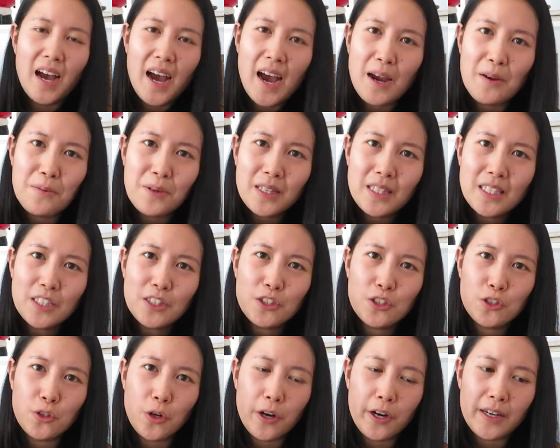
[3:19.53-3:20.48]
I really
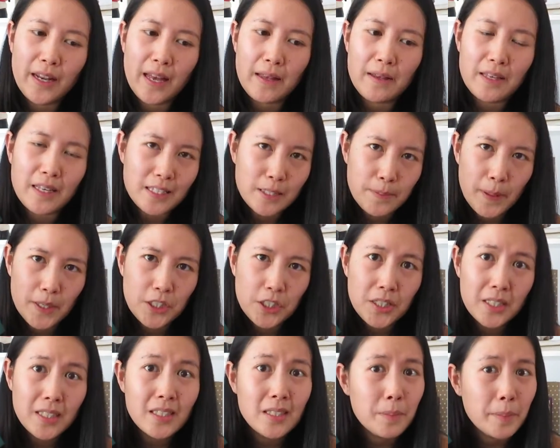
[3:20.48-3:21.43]
enjoyed,
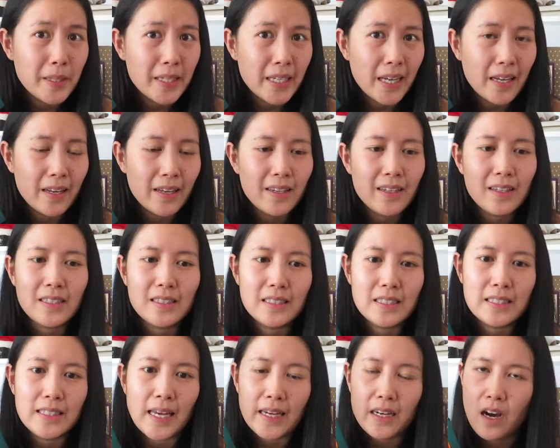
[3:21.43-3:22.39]
especially in the beginning,
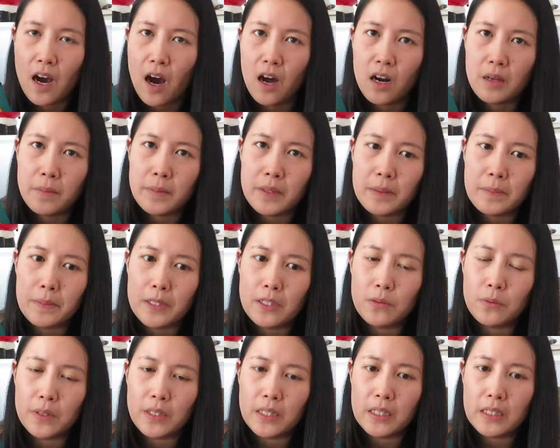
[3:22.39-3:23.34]
the dichotomy
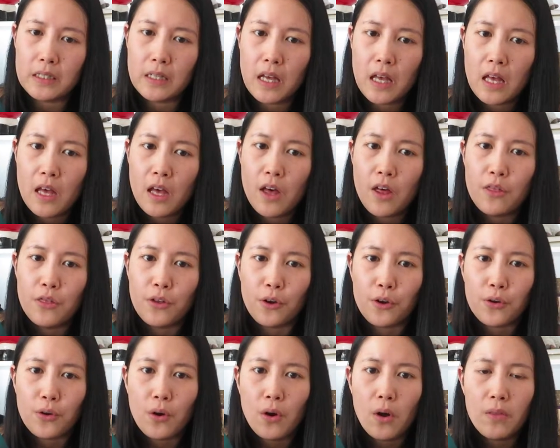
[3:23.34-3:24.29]
between
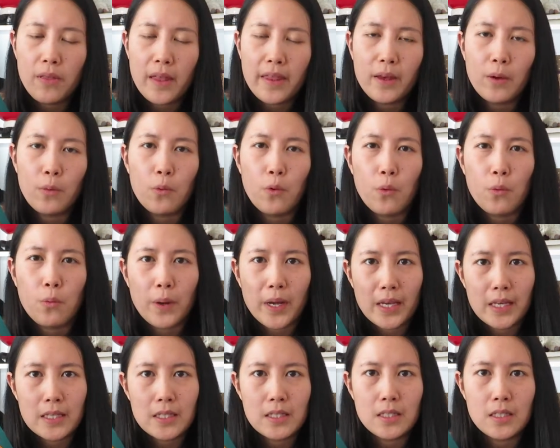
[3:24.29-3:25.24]
the girl that they were
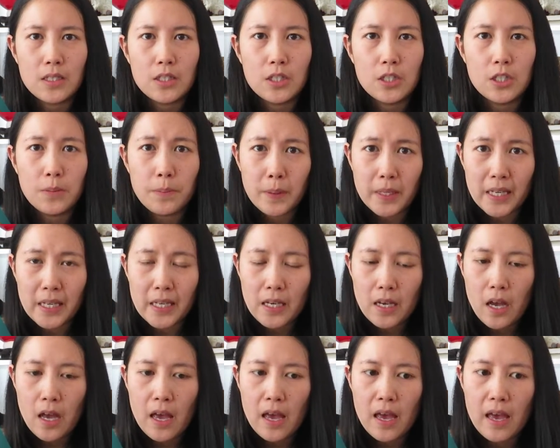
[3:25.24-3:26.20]
raised to
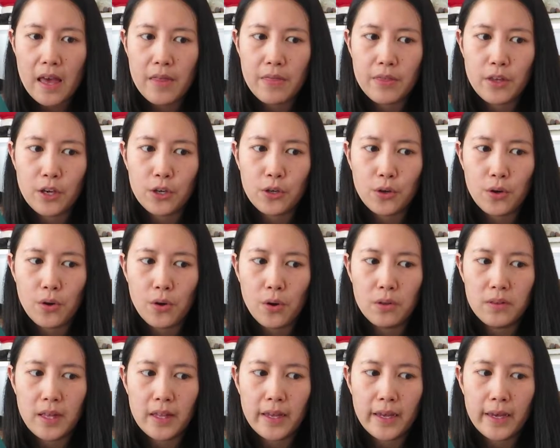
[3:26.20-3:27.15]
be and the
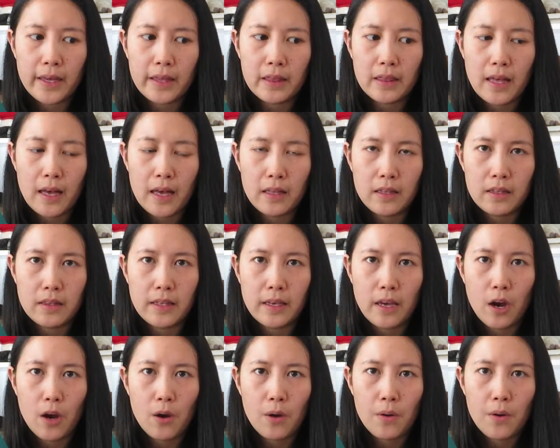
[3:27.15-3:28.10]
girl that they, that
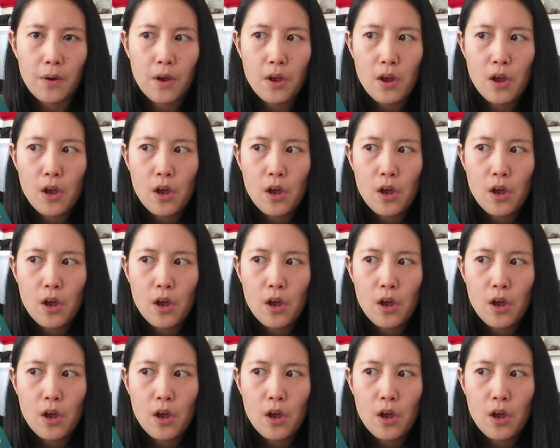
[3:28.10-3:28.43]
they are